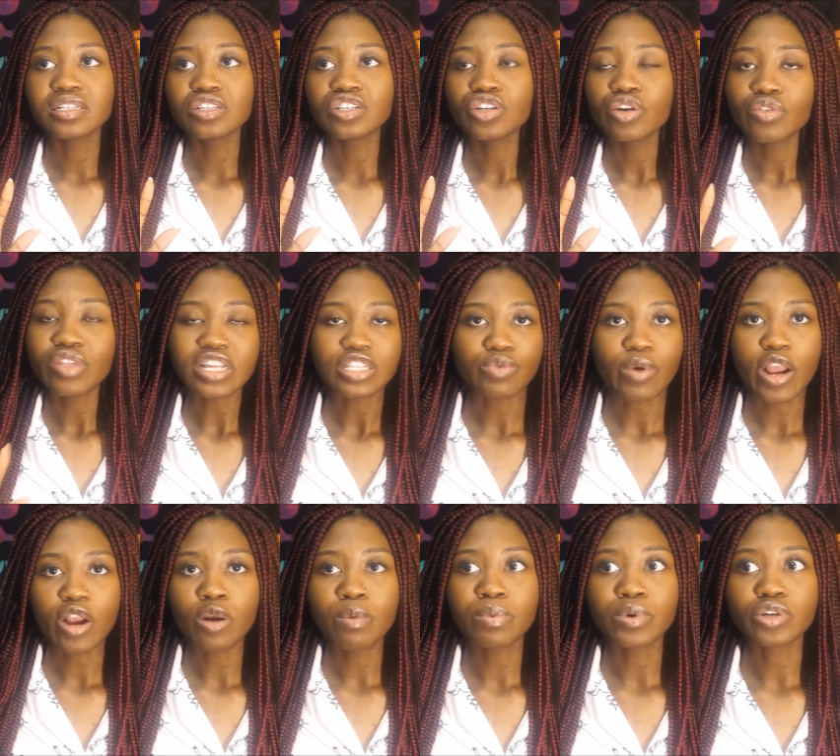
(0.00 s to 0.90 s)
you know that's why
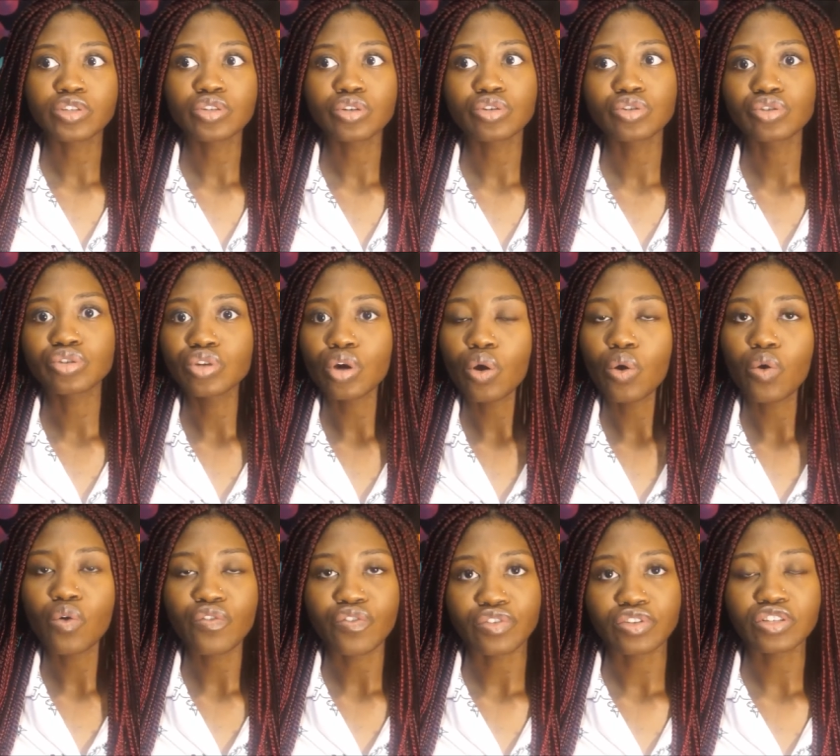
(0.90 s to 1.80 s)
her books are so
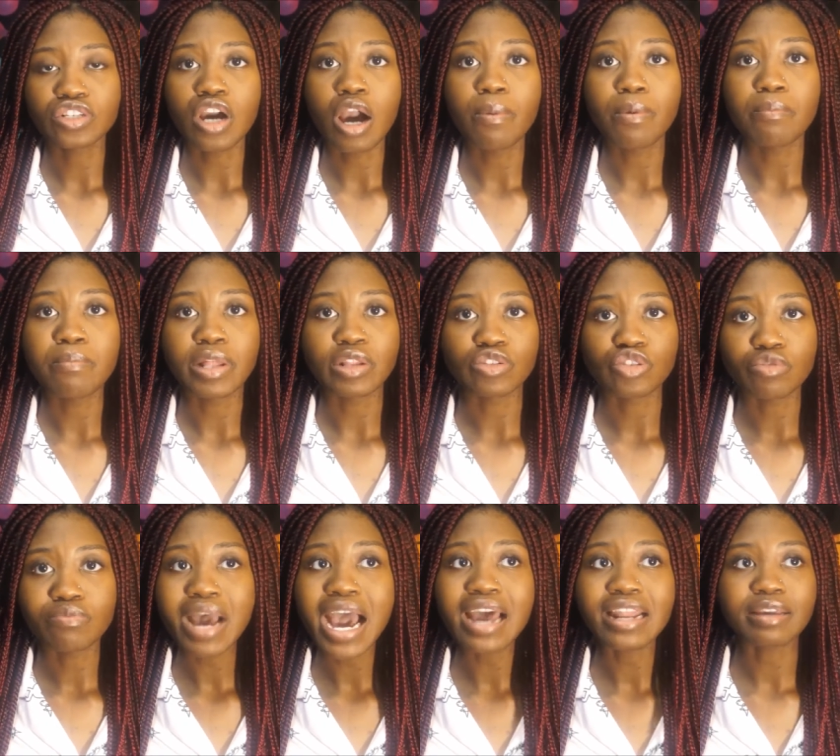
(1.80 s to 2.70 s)
over the top and
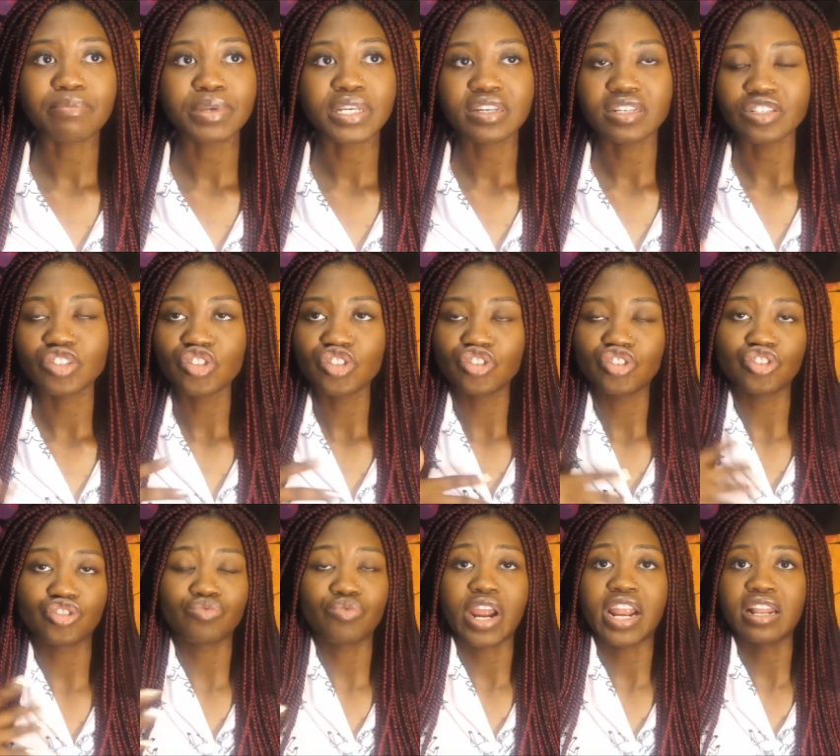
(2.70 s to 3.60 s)
melodramatic because she's
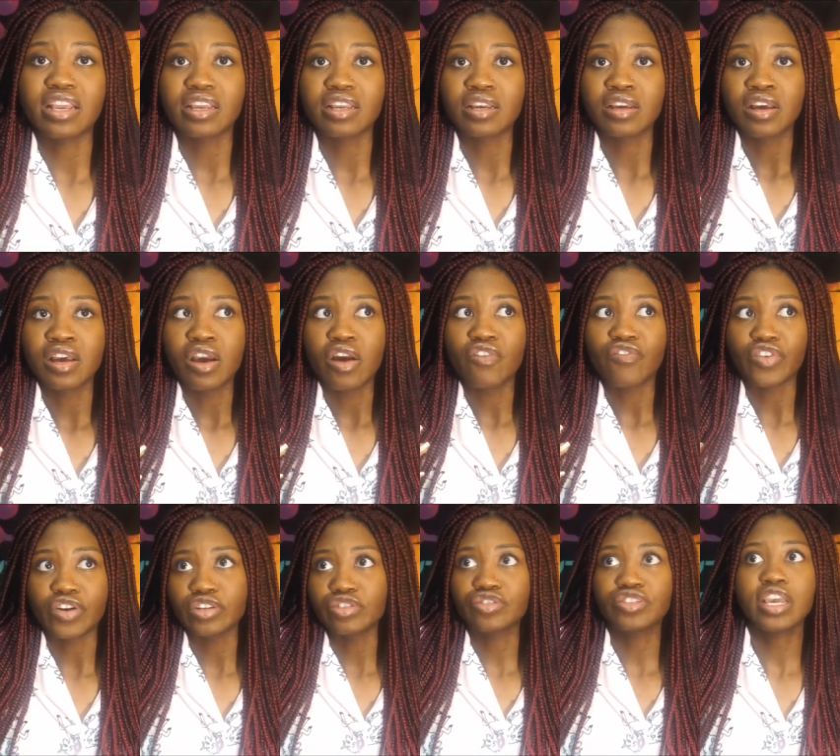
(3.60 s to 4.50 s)
just writing
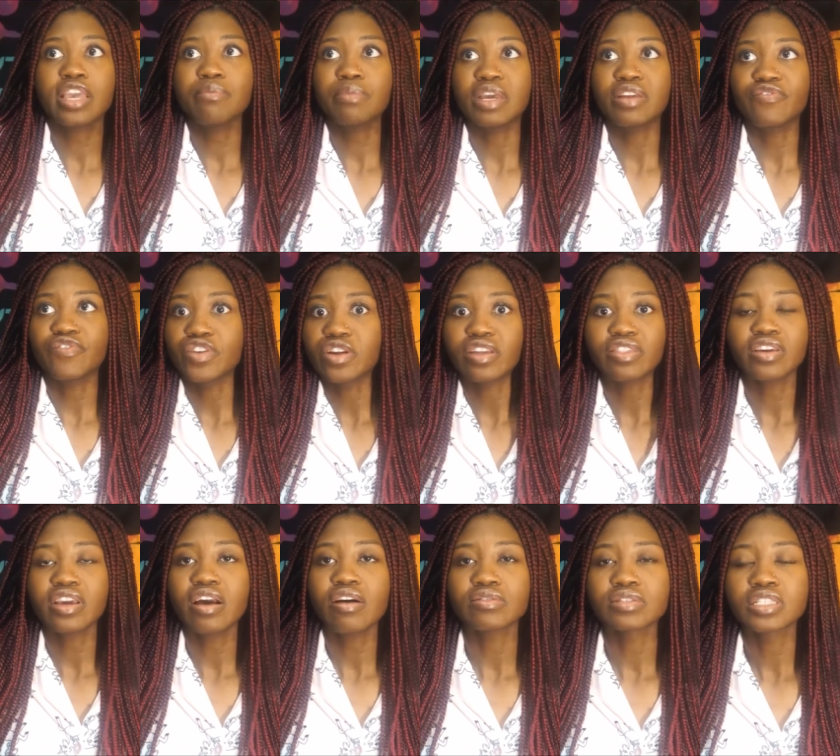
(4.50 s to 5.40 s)
for entertainment for
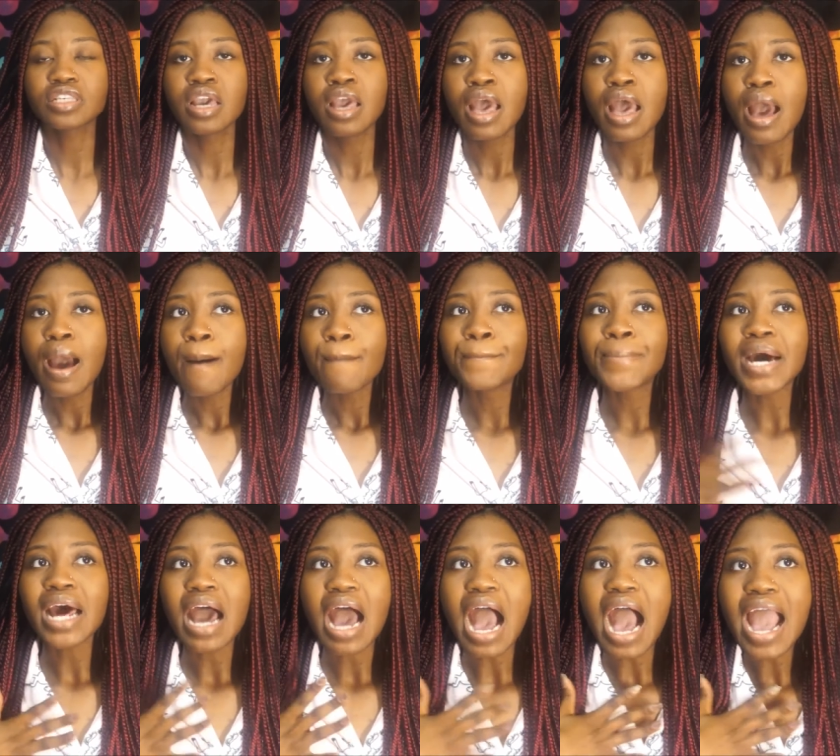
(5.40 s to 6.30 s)
nothing else.
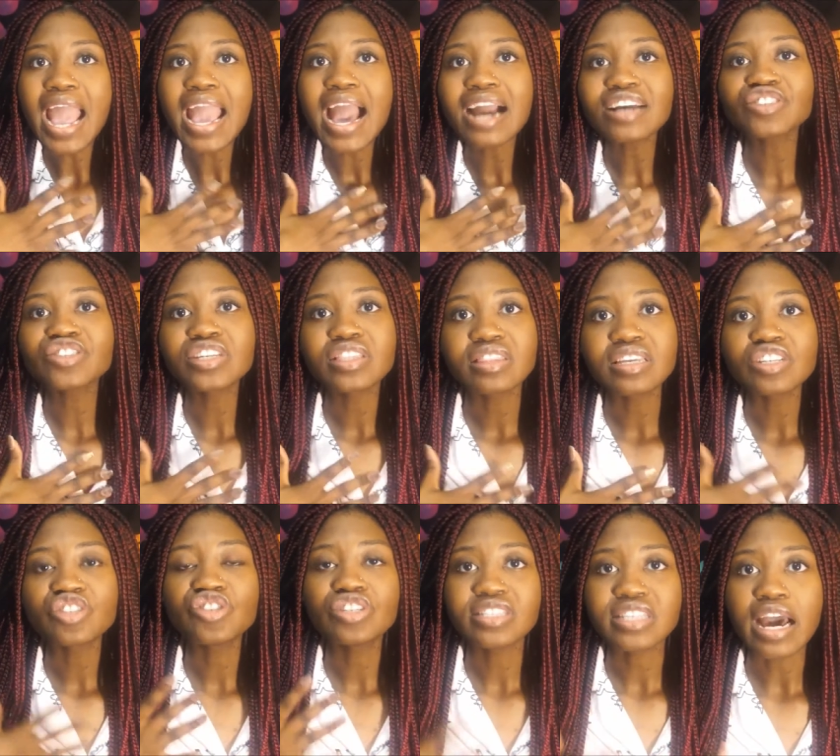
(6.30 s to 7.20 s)
But I actually
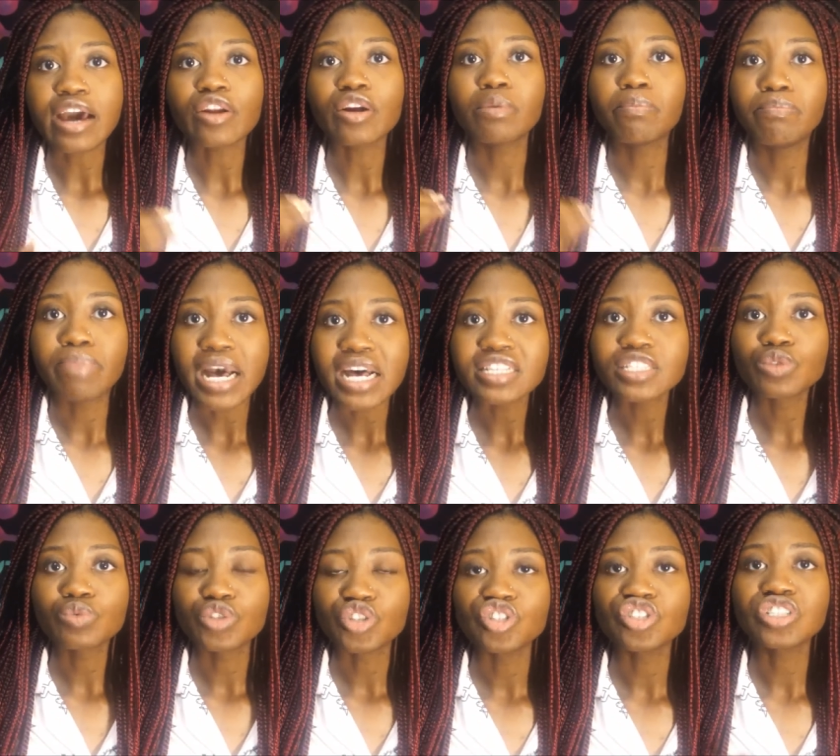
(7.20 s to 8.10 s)
think she's at her
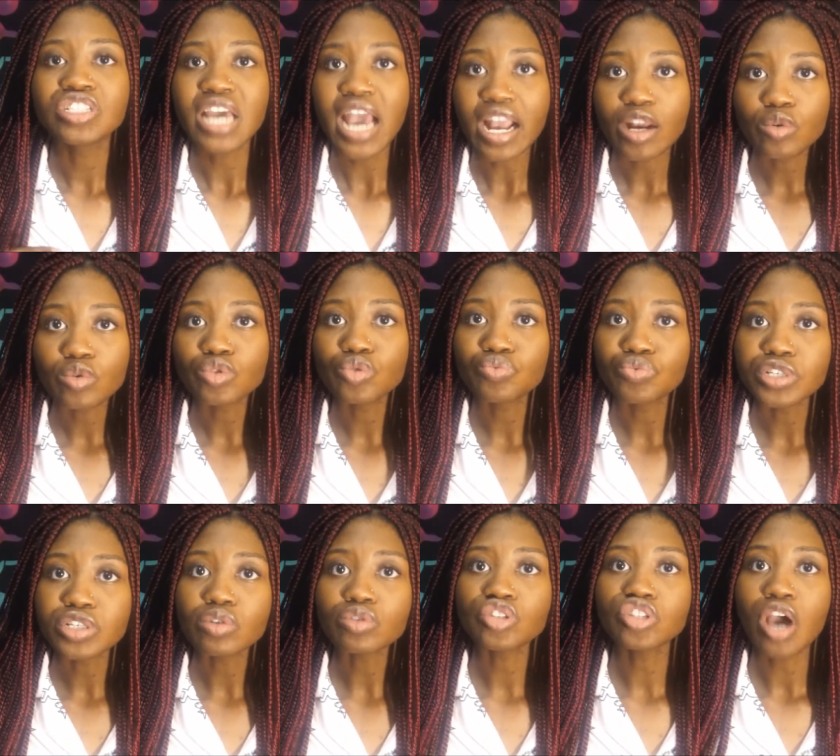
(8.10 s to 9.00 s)
best when she tackles
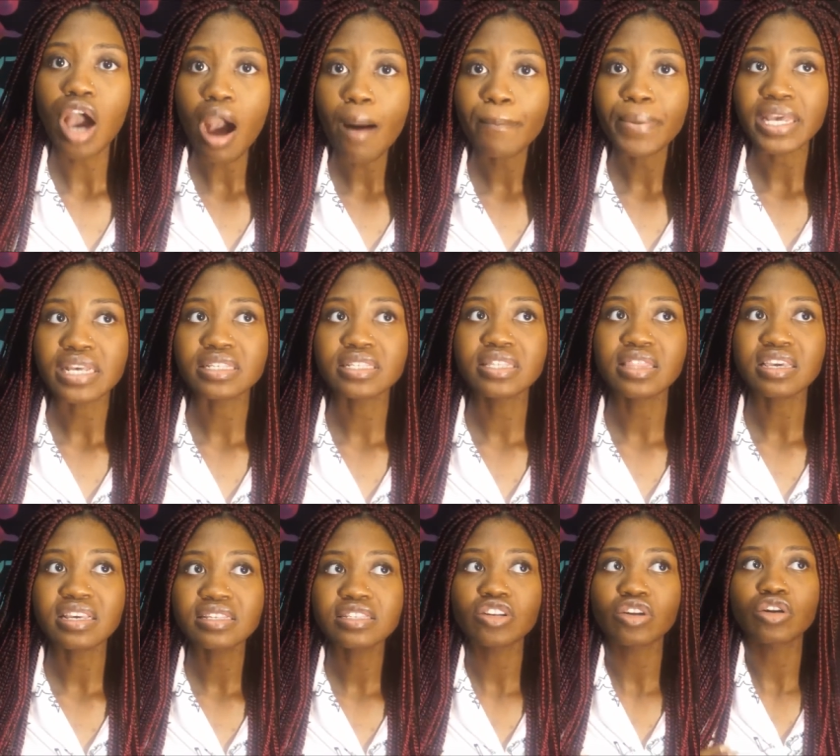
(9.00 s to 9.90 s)
real topics,
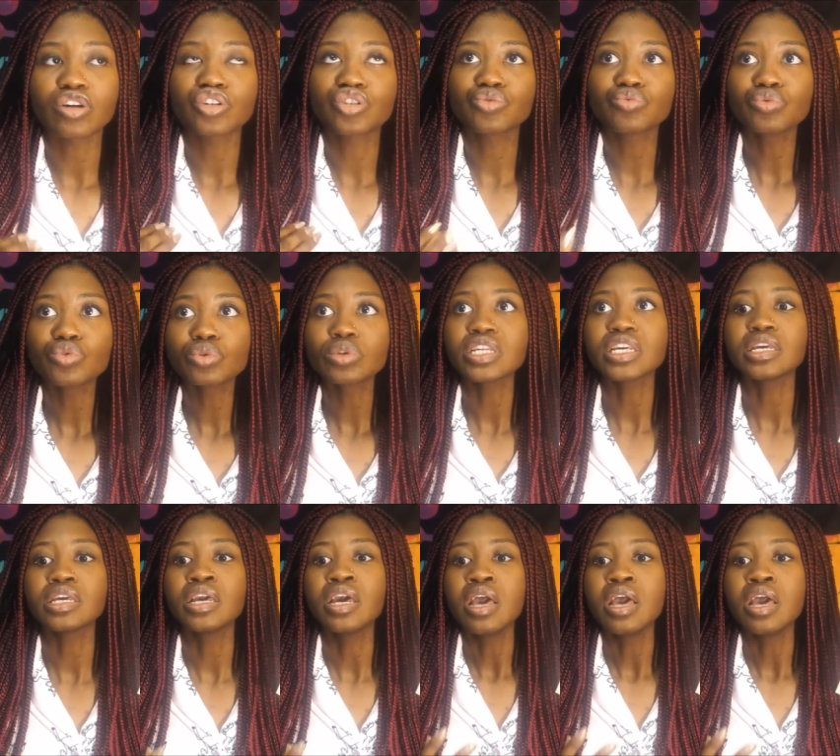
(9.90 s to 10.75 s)
things that are truly